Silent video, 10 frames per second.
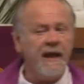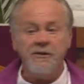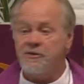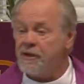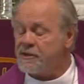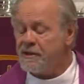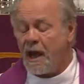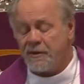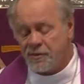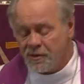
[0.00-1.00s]
is just
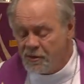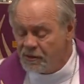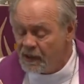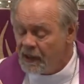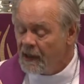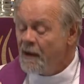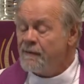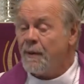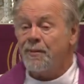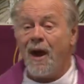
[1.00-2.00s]
not true.
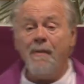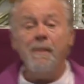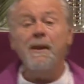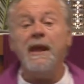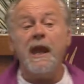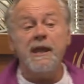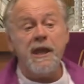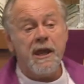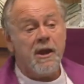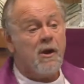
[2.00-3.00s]
For probably a
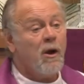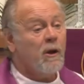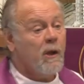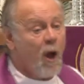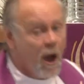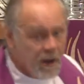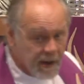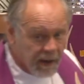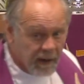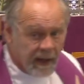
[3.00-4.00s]
year or
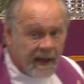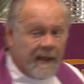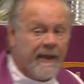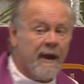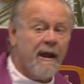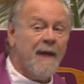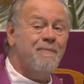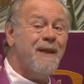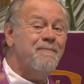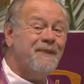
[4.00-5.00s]
longer, there had
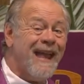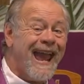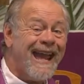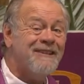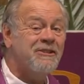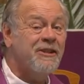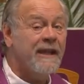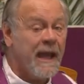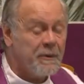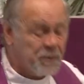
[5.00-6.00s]
been plans to get